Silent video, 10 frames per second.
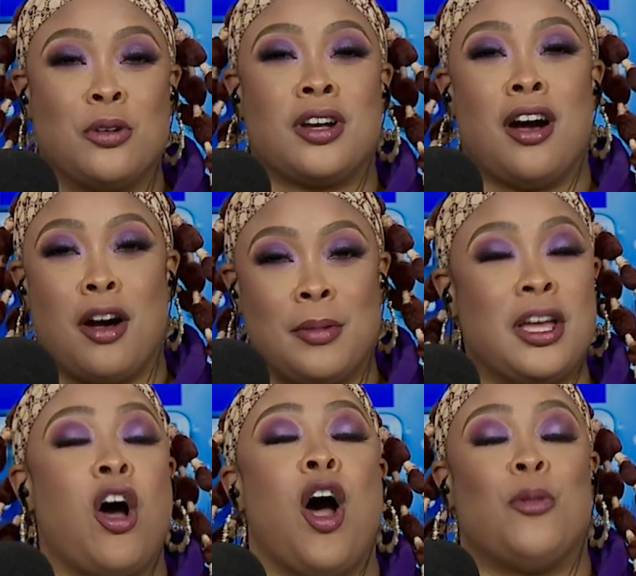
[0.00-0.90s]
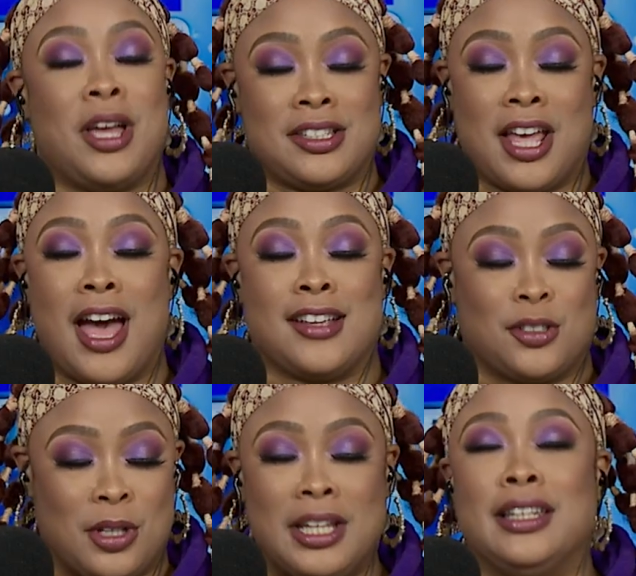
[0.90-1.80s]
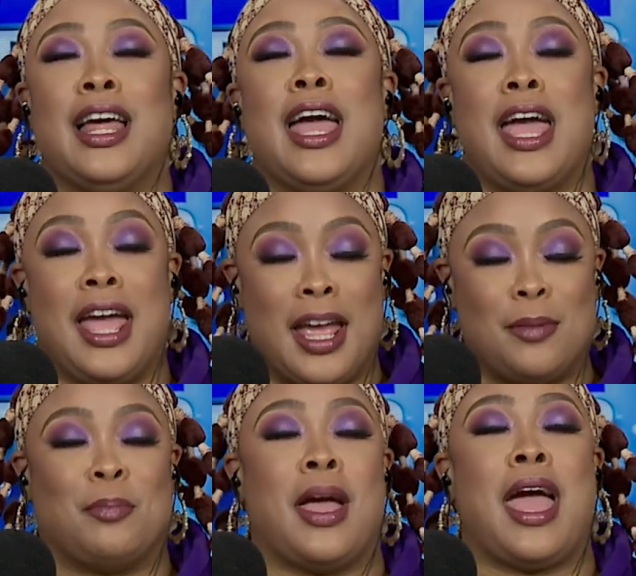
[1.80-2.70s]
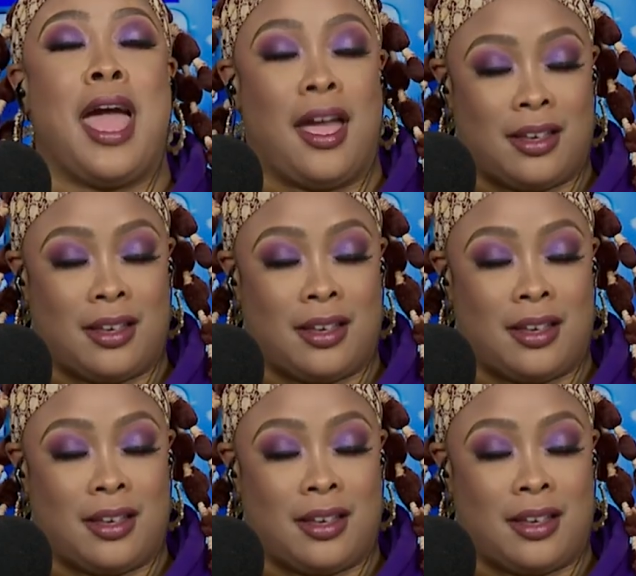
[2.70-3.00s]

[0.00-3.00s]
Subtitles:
calm. He always like, high, so he laid back.